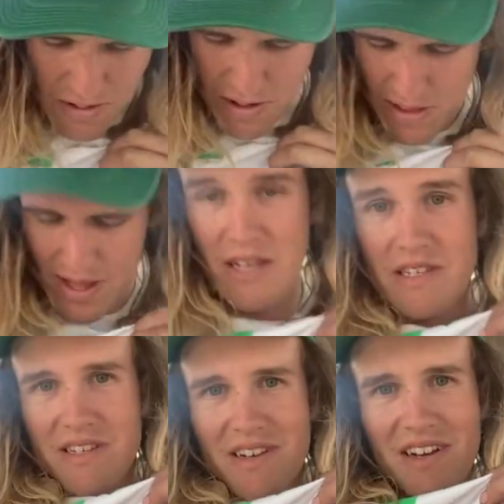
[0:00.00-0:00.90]
look at
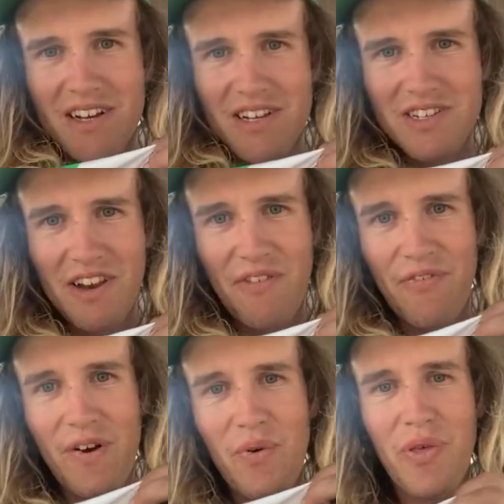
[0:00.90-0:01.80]
this. She's
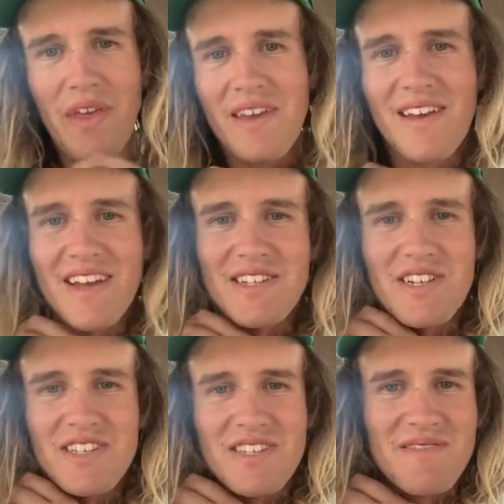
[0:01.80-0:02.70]
filthy. It's
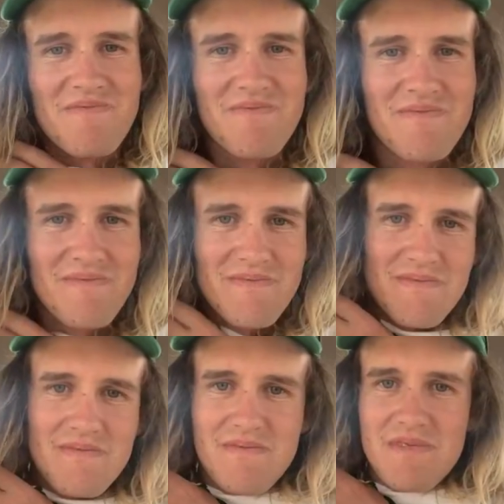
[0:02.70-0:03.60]
just
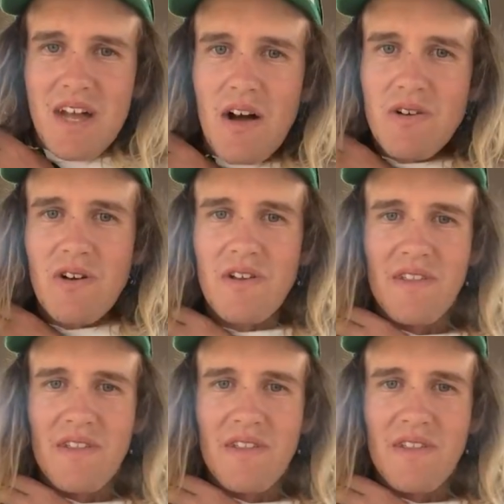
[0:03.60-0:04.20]
no good,